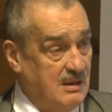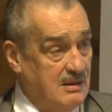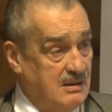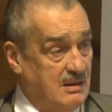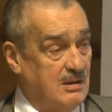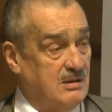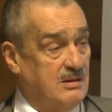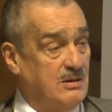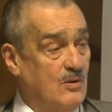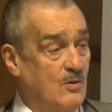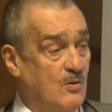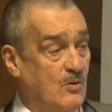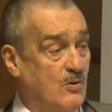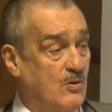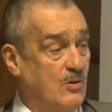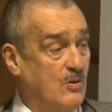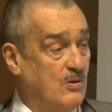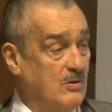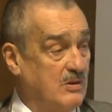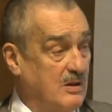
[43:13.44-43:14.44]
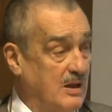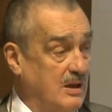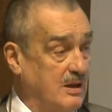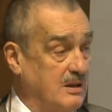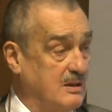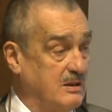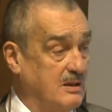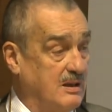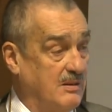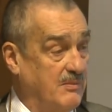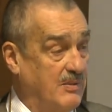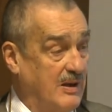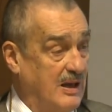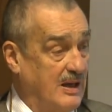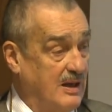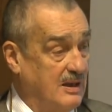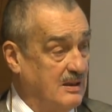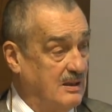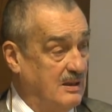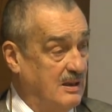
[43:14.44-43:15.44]
the so-called extreme
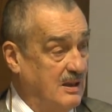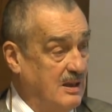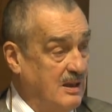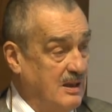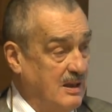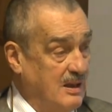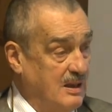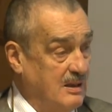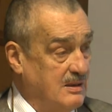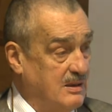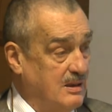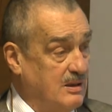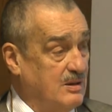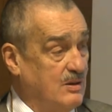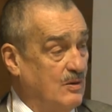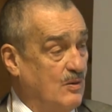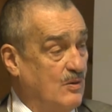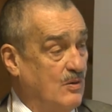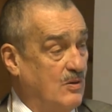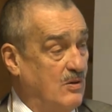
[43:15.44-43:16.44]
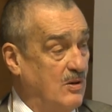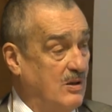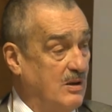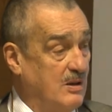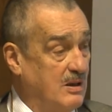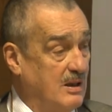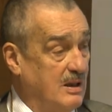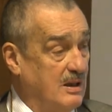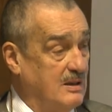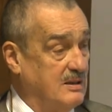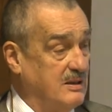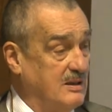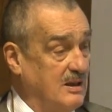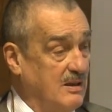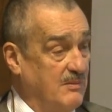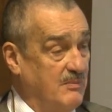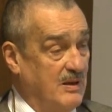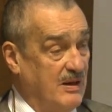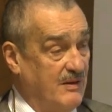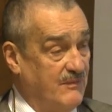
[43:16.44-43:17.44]
right and the so-called
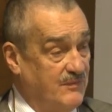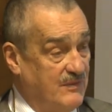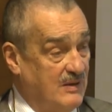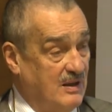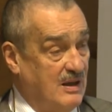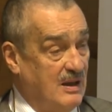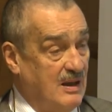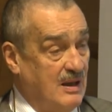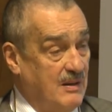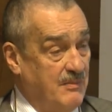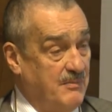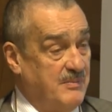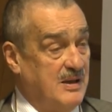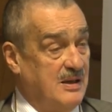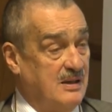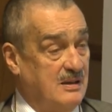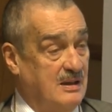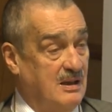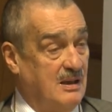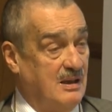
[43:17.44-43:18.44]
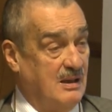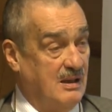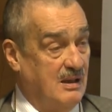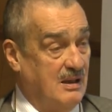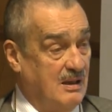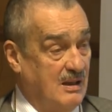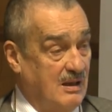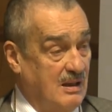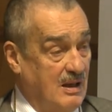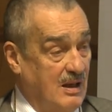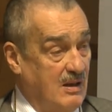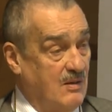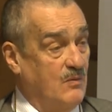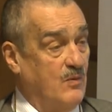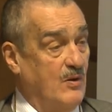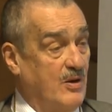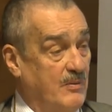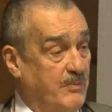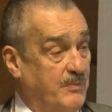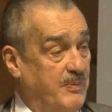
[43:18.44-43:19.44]
extreme left meet and
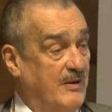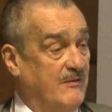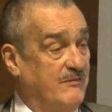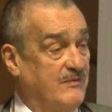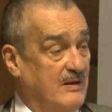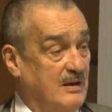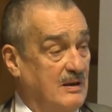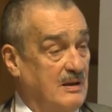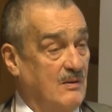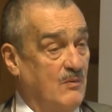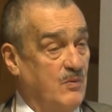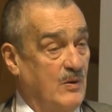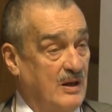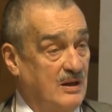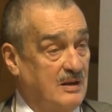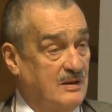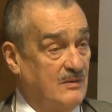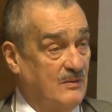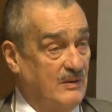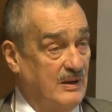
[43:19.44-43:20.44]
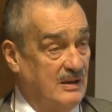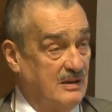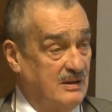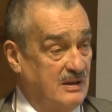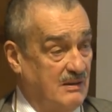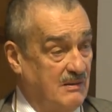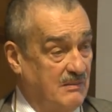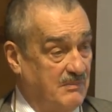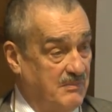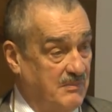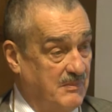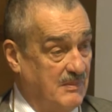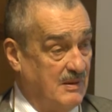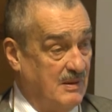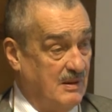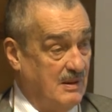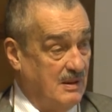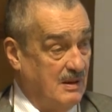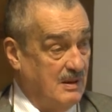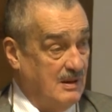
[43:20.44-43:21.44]
work perfectly well together.
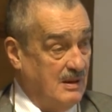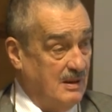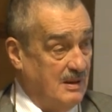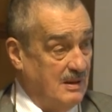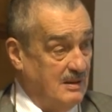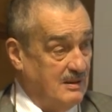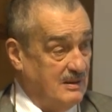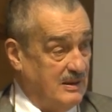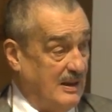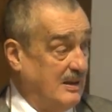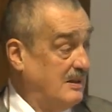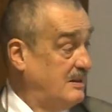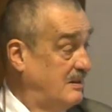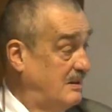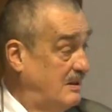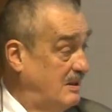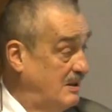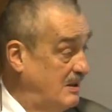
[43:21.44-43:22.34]
That